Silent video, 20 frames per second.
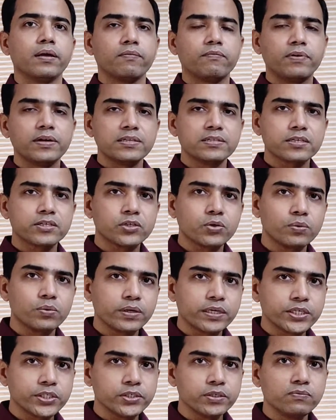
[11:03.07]
One such
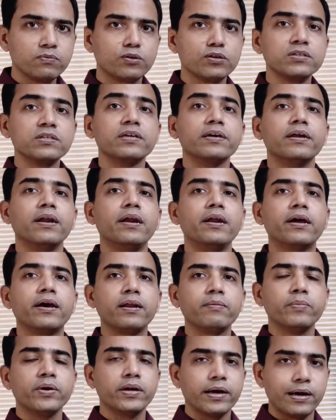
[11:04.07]
location was
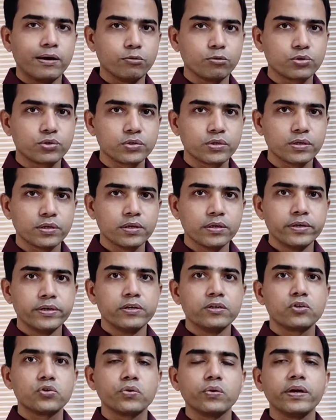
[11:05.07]
Nariman House.
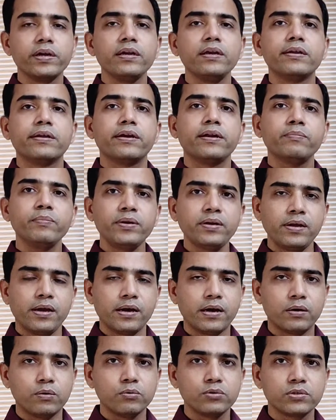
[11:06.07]
So in Nariman
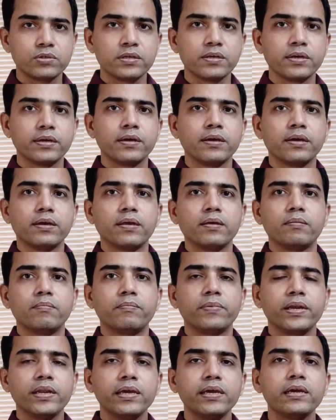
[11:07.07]
House,
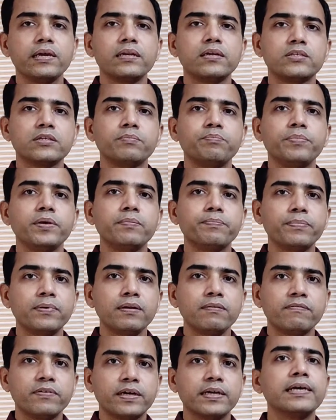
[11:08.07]
many innocent
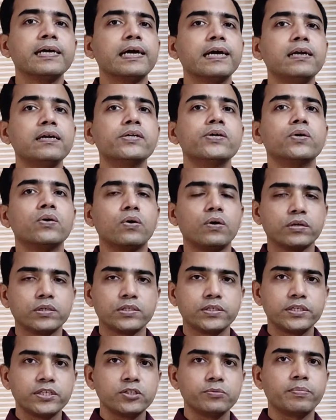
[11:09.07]
people were held
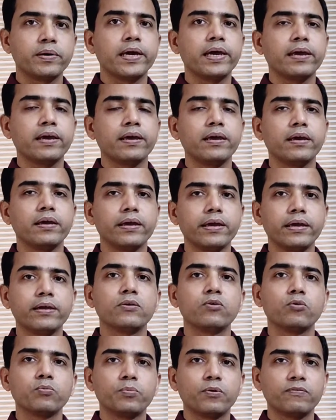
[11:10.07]
hostage by a
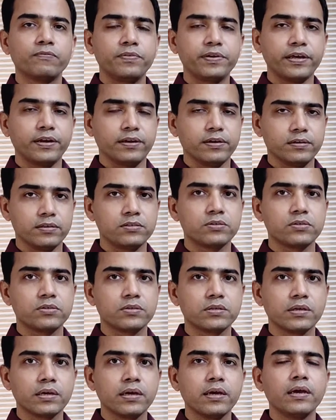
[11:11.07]
group of
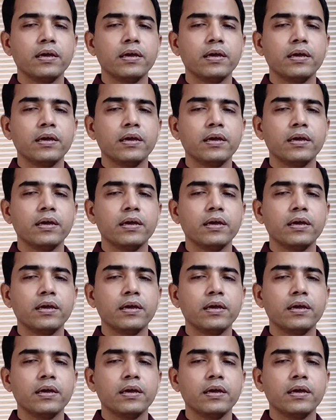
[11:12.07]
terrorists.